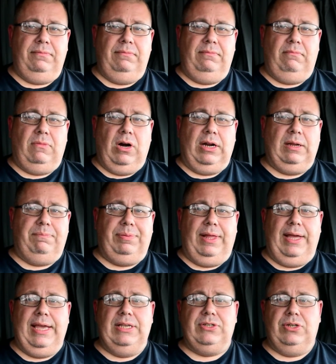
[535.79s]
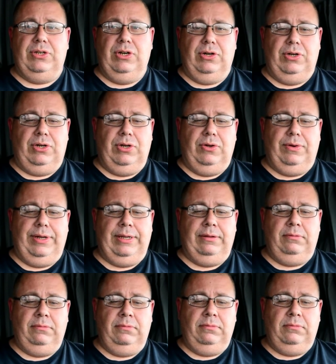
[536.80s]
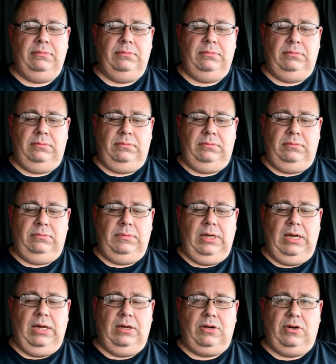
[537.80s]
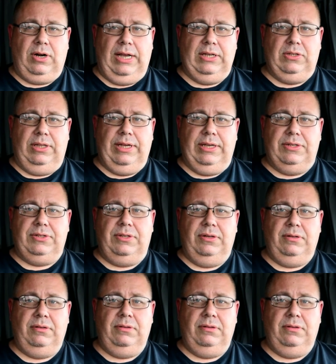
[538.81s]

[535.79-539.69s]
Marketplace and you're doing Craigslist,